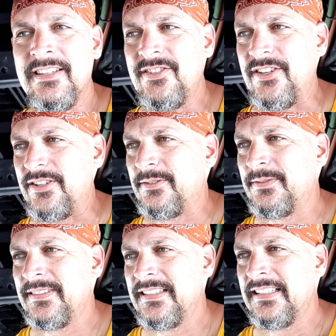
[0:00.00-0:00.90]
So
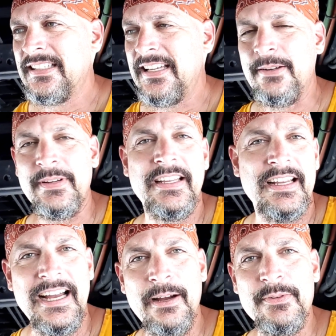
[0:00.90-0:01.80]
anyway,
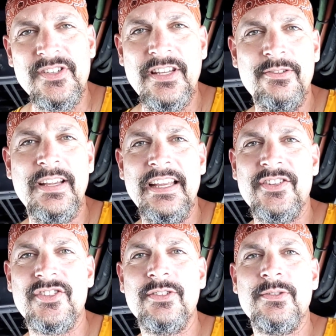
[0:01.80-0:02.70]
I will see you
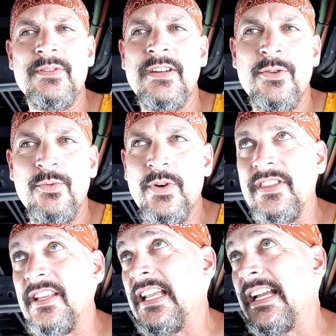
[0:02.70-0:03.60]
guys soon with
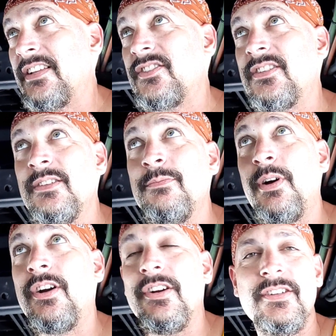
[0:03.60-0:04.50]
the next
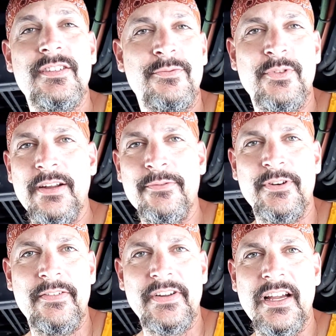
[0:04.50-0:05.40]
part of
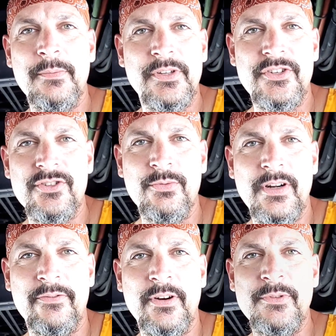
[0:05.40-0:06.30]
whatever I've accomplished or
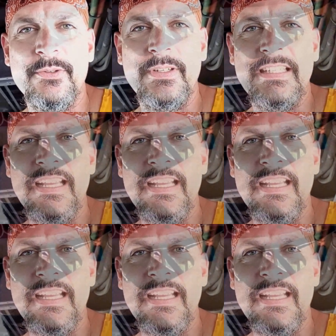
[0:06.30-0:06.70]
whatever I'm doing